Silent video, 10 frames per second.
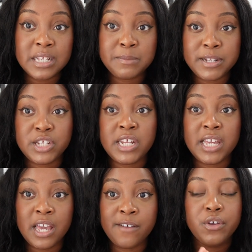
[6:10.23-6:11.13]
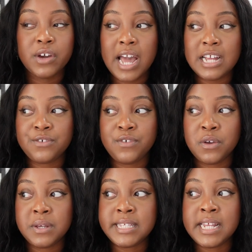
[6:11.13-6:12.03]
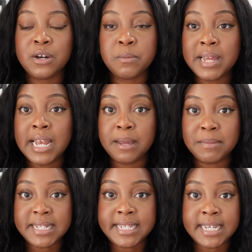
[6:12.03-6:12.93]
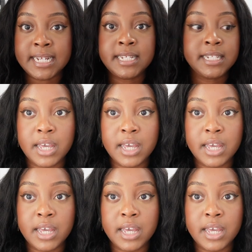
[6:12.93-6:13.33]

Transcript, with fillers: especially if your cash flow is a little bit limited.